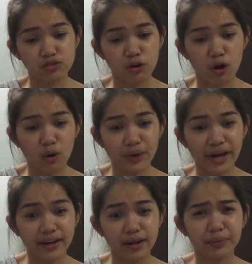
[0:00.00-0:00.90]
so we
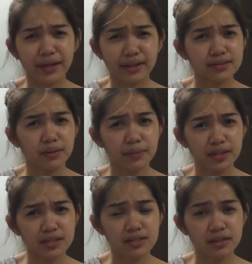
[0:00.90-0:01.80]
ended up getting
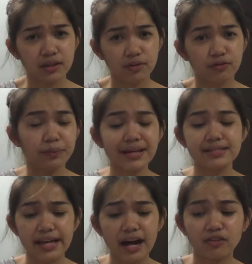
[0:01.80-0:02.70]
something for
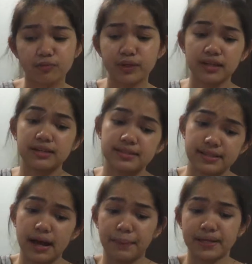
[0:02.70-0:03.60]
myself
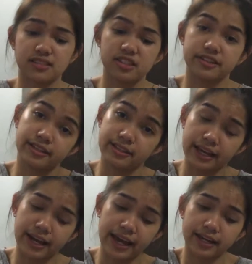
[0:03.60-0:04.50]
because yeah, my sister didn't
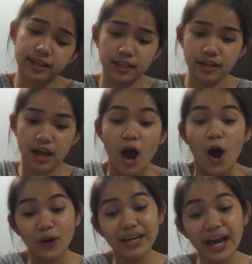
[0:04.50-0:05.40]
get any.
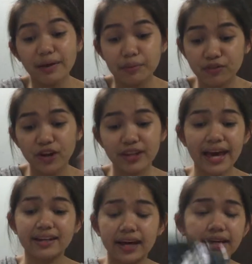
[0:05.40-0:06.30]
Oh yeah, before
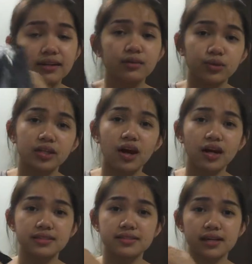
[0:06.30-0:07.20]
that, we
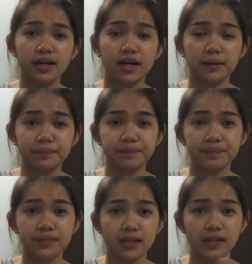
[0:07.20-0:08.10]
got some
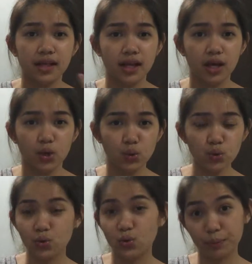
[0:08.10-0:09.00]

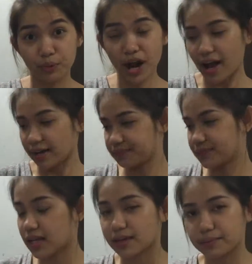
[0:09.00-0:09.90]
bra,
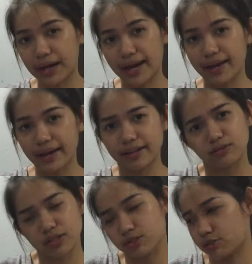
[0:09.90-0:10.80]
but I
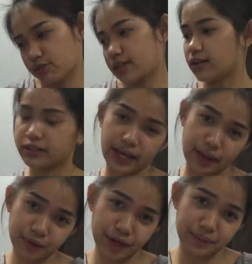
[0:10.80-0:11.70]
don't want to show it on
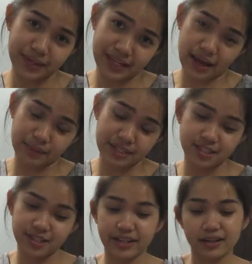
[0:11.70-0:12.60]
camera. But yeah, my
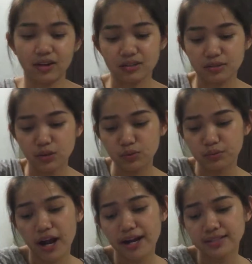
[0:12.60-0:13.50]
sister and I got new
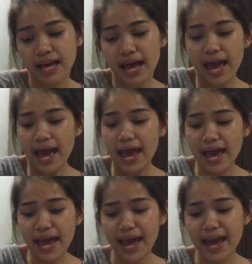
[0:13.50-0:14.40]
bras,
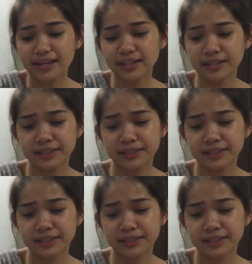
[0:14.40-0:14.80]
and